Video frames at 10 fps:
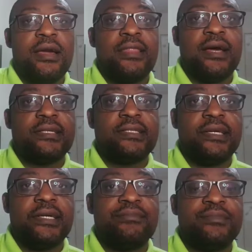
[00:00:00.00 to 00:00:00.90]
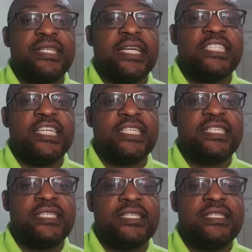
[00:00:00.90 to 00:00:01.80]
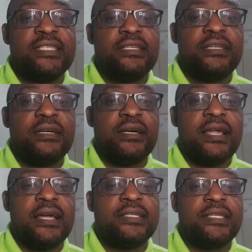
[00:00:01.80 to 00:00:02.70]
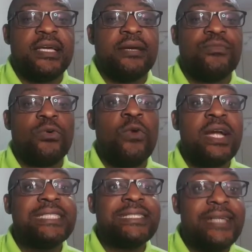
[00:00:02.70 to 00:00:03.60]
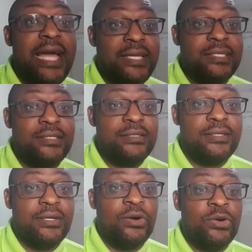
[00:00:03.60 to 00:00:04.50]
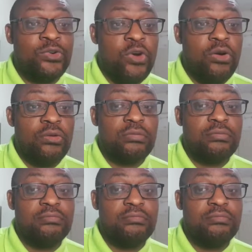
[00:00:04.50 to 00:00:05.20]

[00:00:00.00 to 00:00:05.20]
that suggests that what's right or wrong